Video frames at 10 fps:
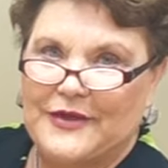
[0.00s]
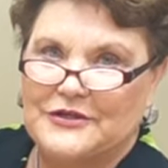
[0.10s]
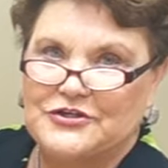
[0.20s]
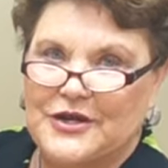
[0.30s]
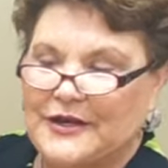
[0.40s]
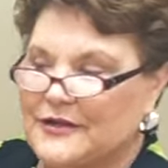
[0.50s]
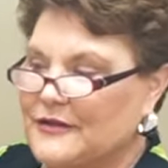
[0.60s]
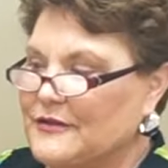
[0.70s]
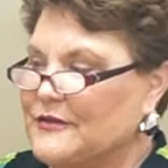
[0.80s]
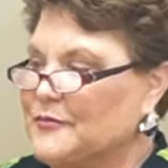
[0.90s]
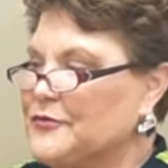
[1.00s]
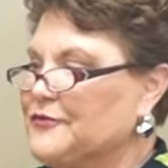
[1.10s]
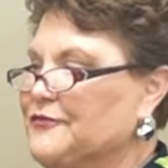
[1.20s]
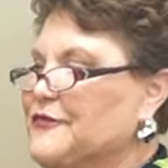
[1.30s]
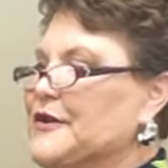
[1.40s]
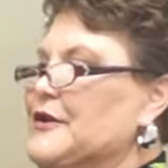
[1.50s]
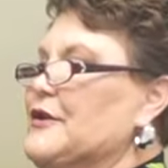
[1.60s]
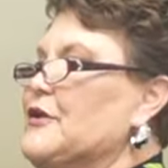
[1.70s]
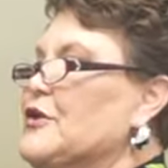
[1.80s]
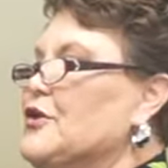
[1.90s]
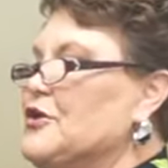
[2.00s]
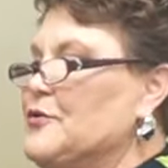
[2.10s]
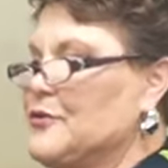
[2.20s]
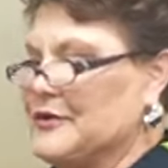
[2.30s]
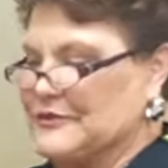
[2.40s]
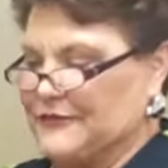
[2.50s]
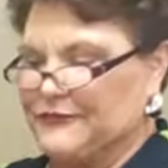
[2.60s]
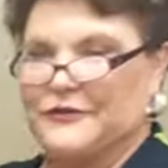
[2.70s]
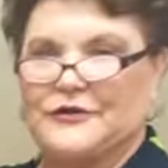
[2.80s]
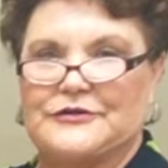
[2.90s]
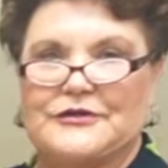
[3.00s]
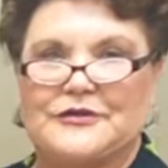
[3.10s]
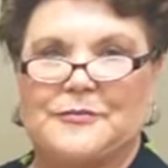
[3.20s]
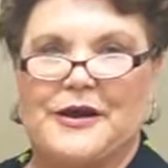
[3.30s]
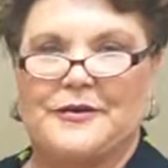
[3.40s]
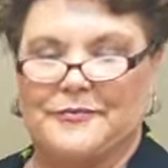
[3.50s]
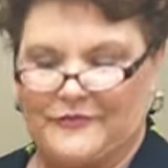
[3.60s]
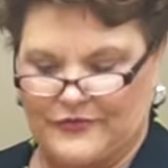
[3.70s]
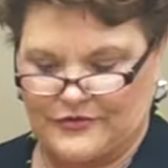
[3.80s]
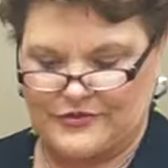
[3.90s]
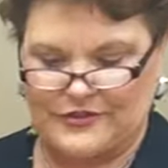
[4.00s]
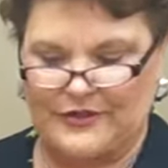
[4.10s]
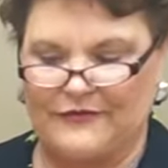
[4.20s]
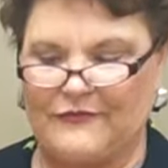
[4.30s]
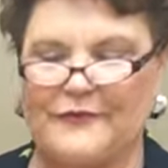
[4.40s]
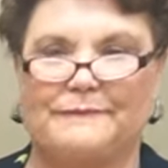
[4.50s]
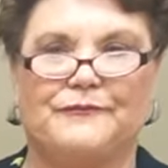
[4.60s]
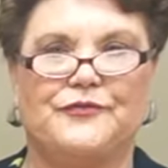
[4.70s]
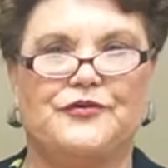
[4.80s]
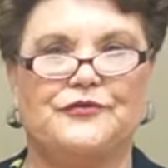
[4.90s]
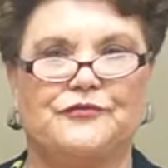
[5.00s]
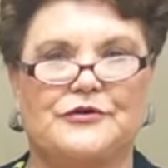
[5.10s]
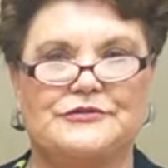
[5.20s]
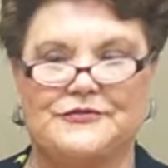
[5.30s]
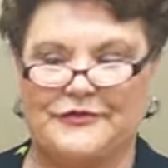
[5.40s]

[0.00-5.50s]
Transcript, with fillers: that jacket a little more fitted. You want a different look to the bottom of your sleeve, do rows of